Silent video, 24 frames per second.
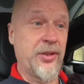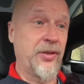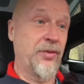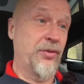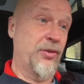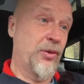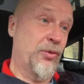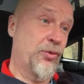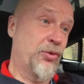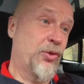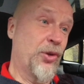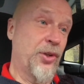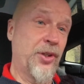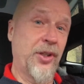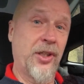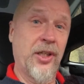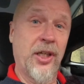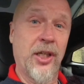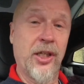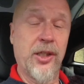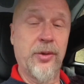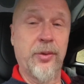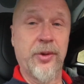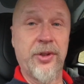if you've got a
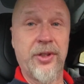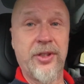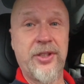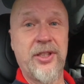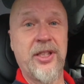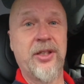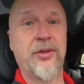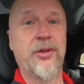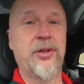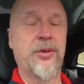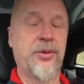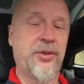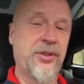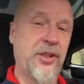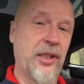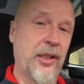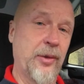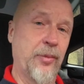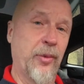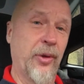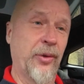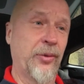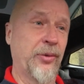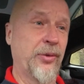car you want to sell, he'll sell
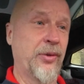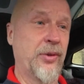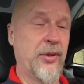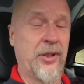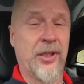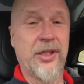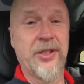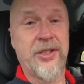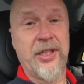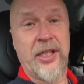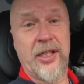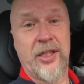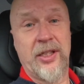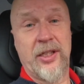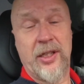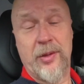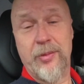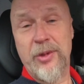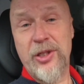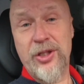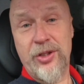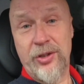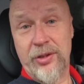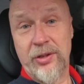them on and take a
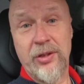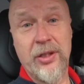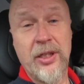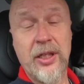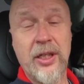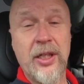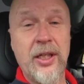commission,